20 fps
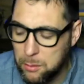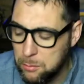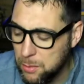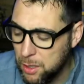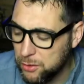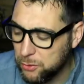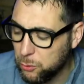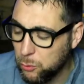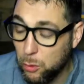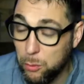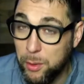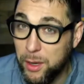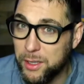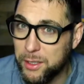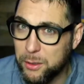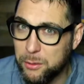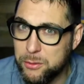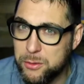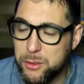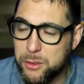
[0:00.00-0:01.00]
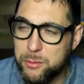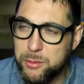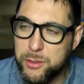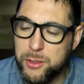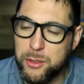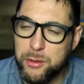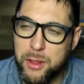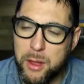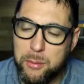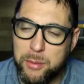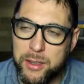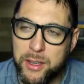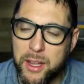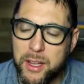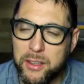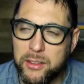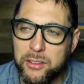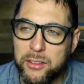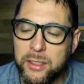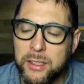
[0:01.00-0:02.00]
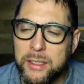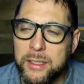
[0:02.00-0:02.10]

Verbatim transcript: Musk will buy YouTube too. That'd be nice.